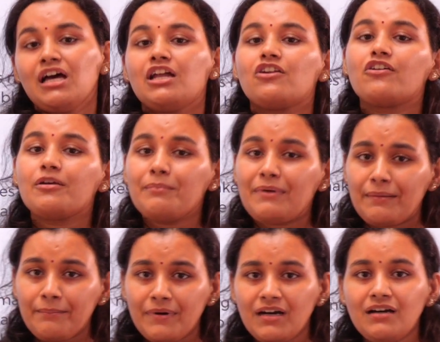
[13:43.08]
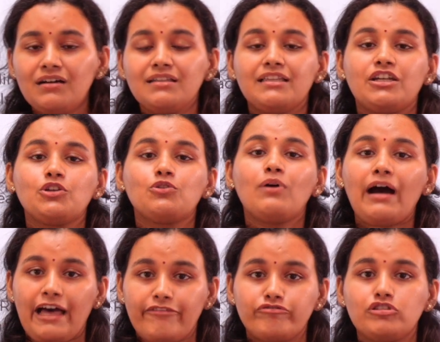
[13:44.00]
Now remember that you
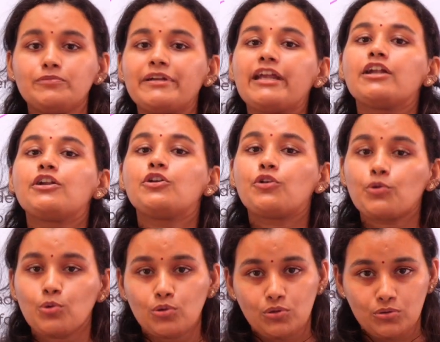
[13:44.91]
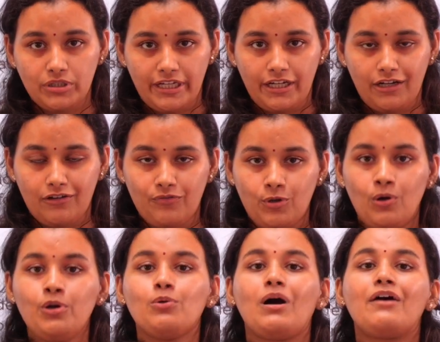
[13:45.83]
have to be true to the
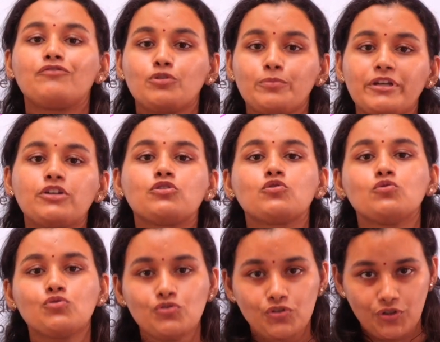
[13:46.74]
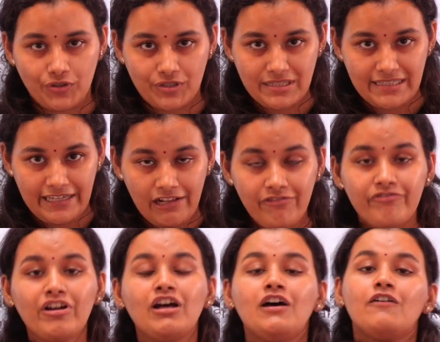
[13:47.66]
interviewer. You have to be true to yourself.
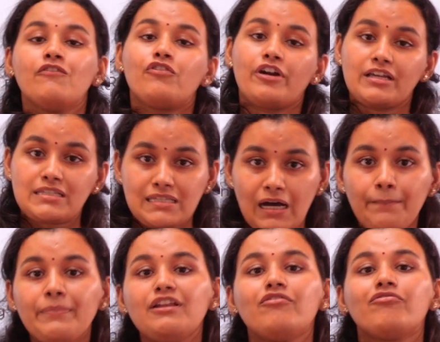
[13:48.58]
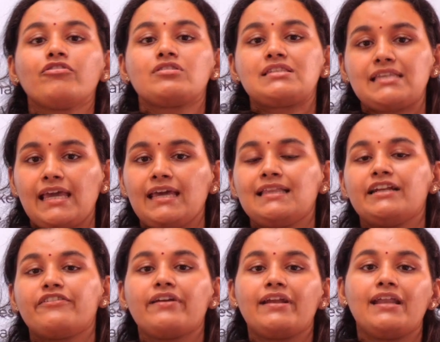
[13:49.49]
For example, if you say
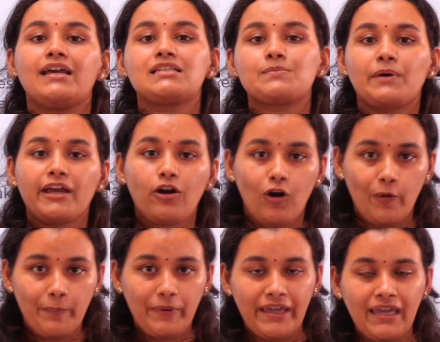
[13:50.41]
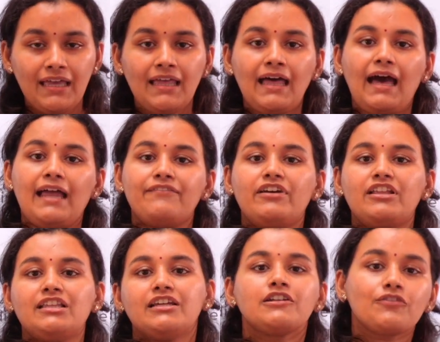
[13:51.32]
that reading is my hobby, and when
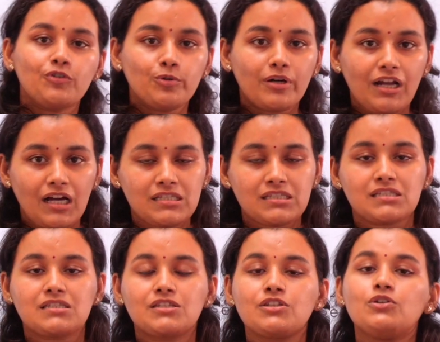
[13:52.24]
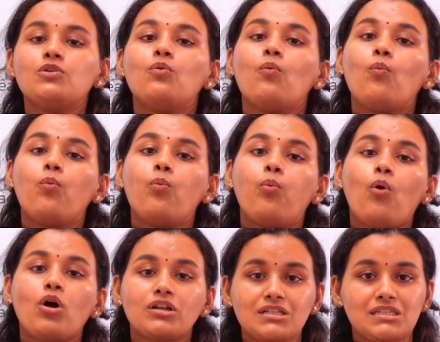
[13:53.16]
the interviewer asks you
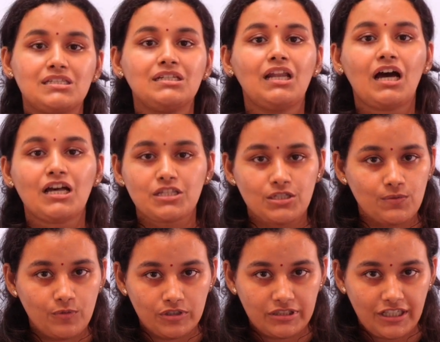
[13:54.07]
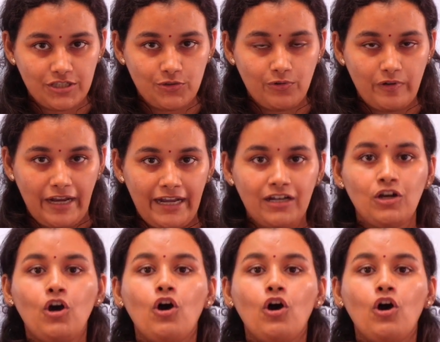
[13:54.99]
what is the last book that you read,